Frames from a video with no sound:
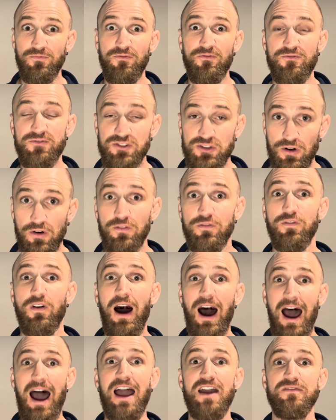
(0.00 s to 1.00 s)

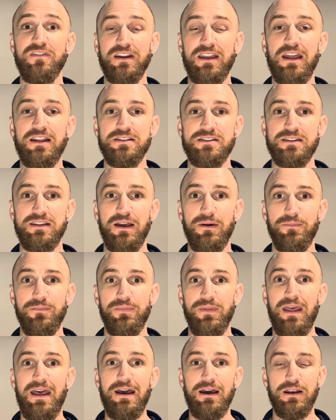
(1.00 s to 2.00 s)
survive against them.
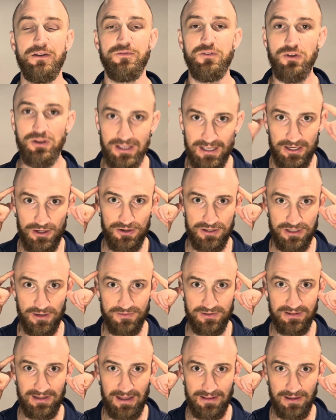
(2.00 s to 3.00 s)
And if you can get yourself
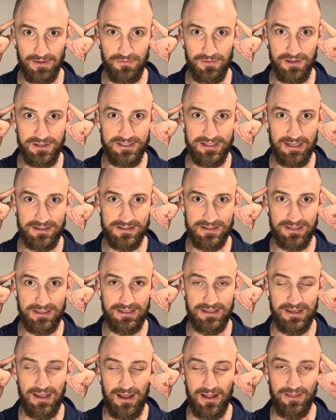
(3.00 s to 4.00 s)
to that level of
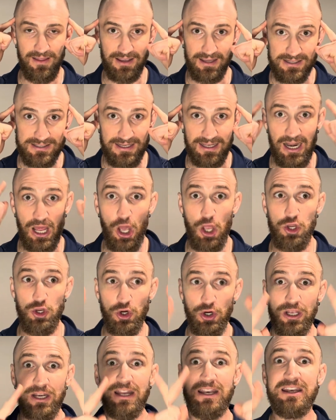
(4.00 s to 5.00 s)
intensity, like I said,
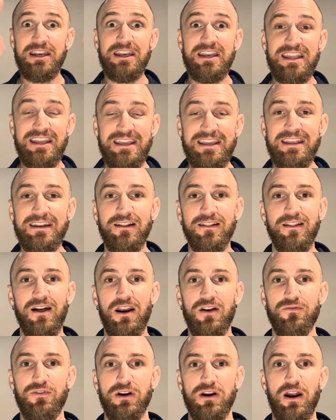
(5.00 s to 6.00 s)
you're going to need a
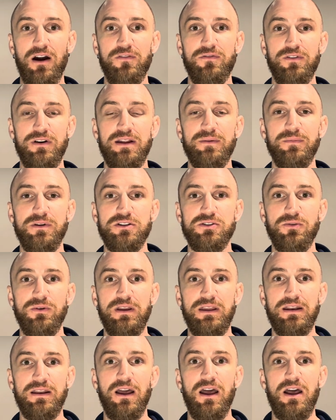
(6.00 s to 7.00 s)
lot of recovery in
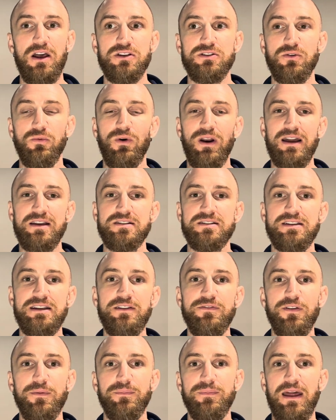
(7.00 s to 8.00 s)
between. So what I
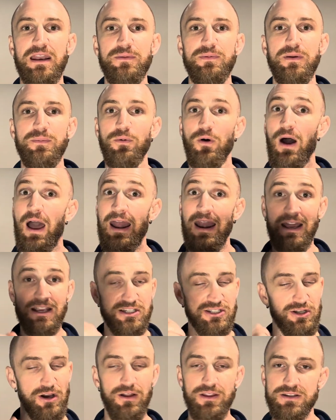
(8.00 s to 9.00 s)
see from many people, and I
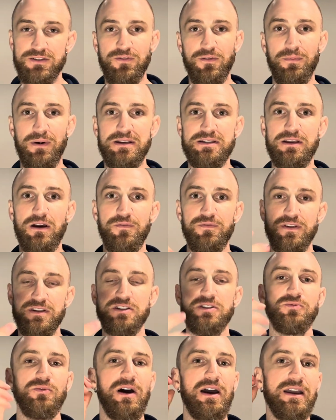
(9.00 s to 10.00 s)
saw this for myself, this
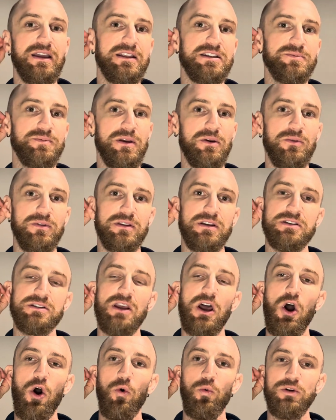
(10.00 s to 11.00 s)
is why I can speak with
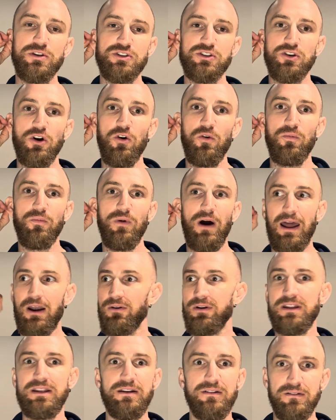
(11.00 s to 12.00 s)
this I
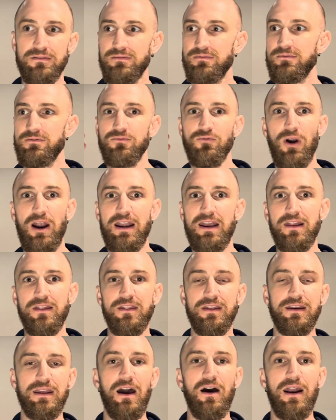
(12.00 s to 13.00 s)
don't need to write
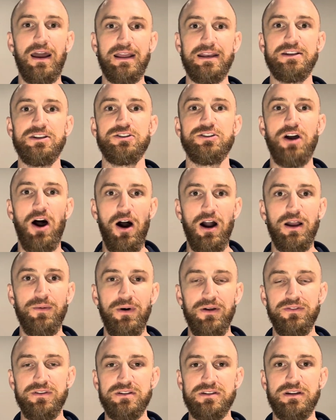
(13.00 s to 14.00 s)
anything down. I can just talk
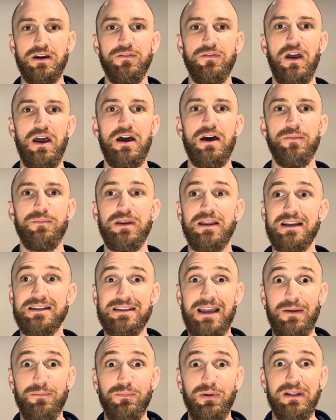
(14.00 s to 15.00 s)
about this stuff because
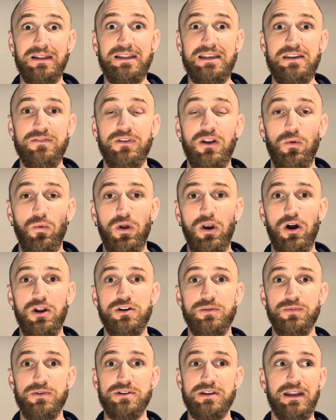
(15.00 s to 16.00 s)
I believe it
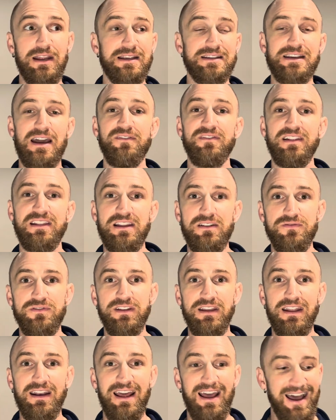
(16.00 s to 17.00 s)
100% because I've lived
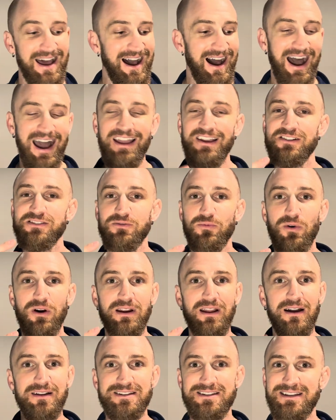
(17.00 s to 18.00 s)
it. I used to
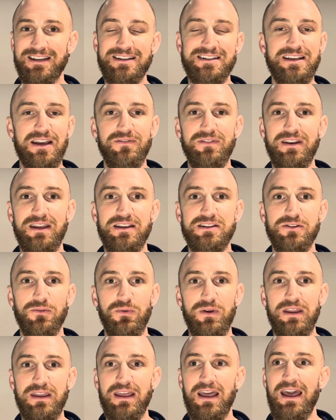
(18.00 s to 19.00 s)
work out 6-7 days a
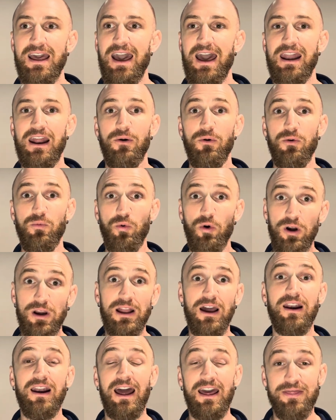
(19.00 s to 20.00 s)
week and I would work
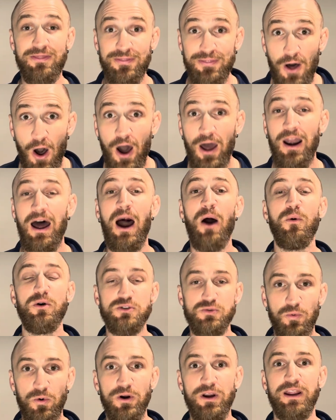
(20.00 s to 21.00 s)
out and I thought I
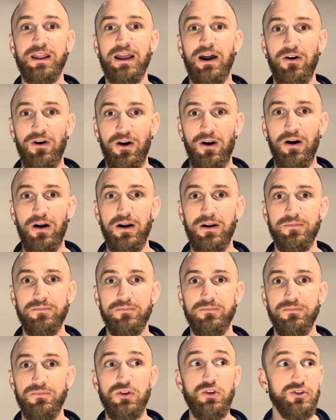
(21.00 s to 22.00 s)
was working out hard.
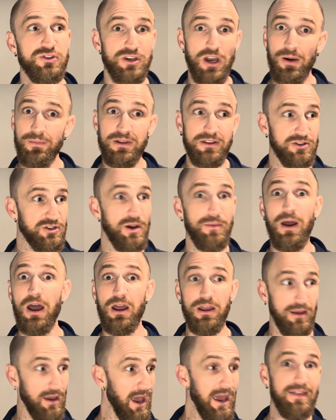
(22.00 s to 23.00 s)
You saw me in the gym.
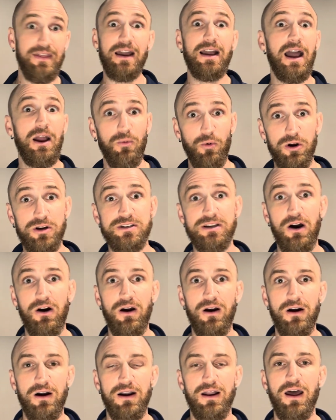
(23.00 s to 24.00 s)
Hey, that guy works out
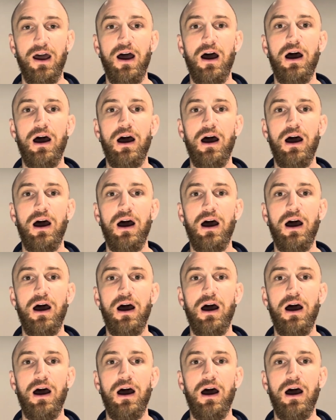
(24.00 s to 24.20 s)
hard.